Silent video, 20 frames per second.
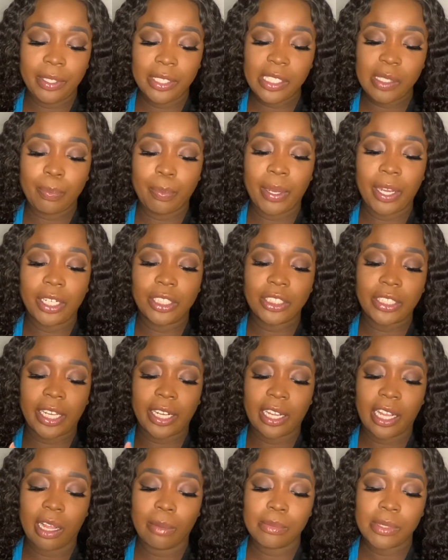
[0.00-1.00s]
the sponge
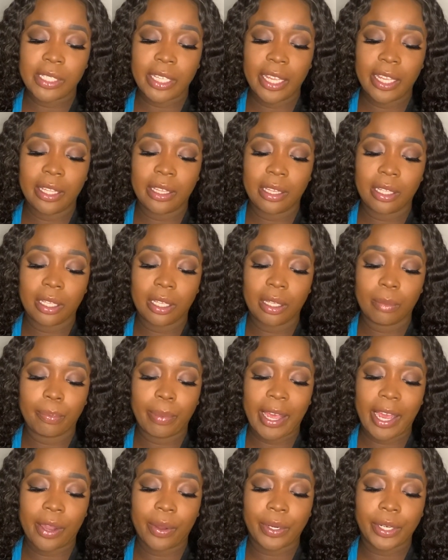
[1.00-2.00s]
that comes in the
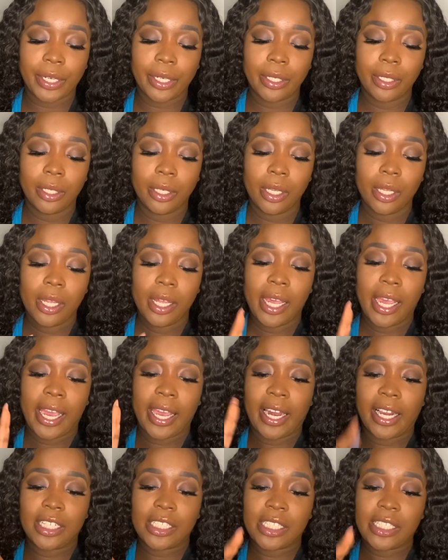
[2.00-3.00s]
powder
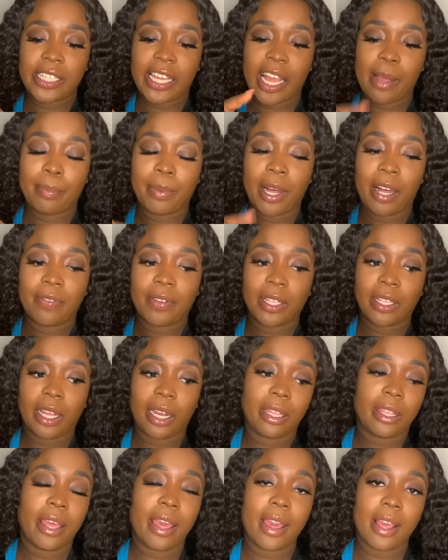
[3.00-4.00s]
and I just tap off a lot
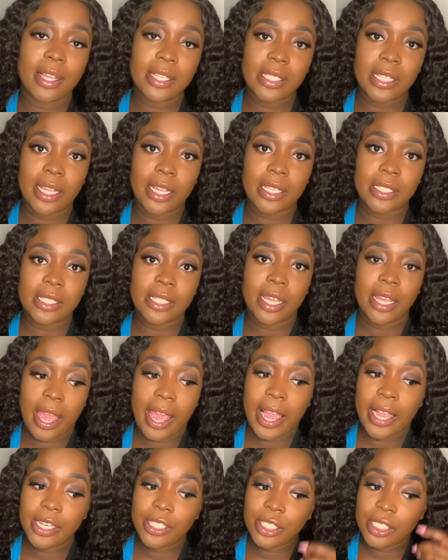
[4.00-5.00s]
of the excess.
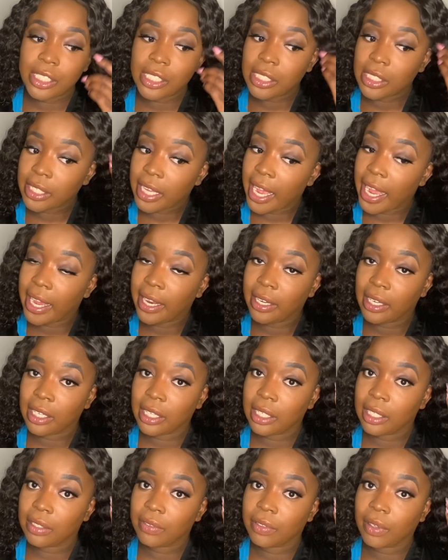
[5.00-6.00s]
I just kind
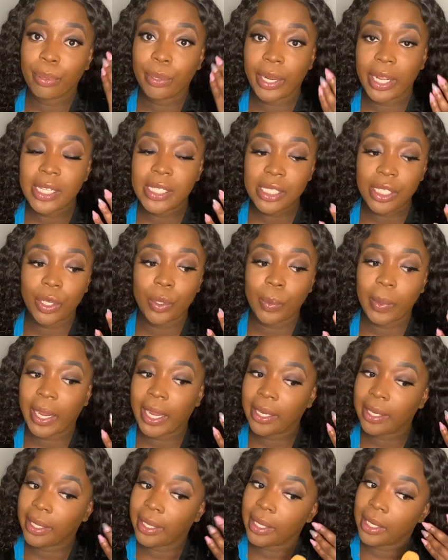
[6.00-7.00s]
of press it
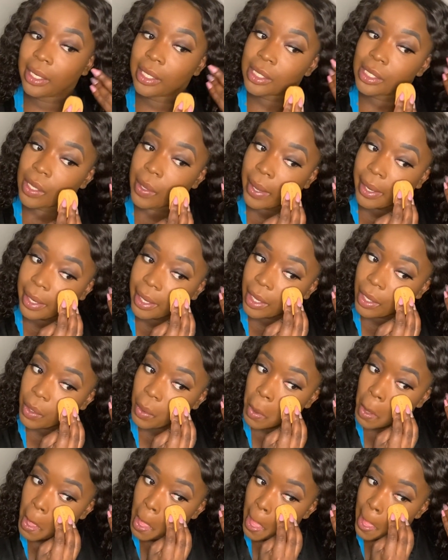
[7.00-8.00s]
right in. So I
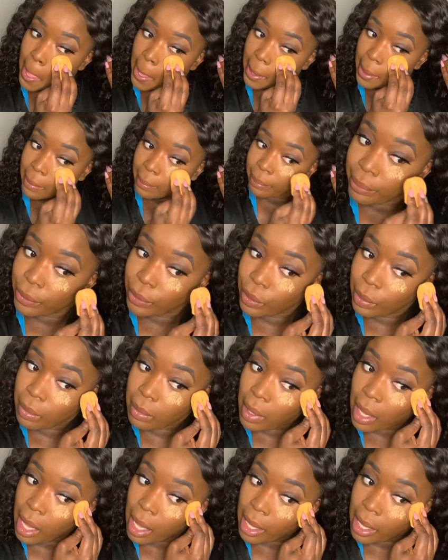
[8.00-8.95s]
go boom,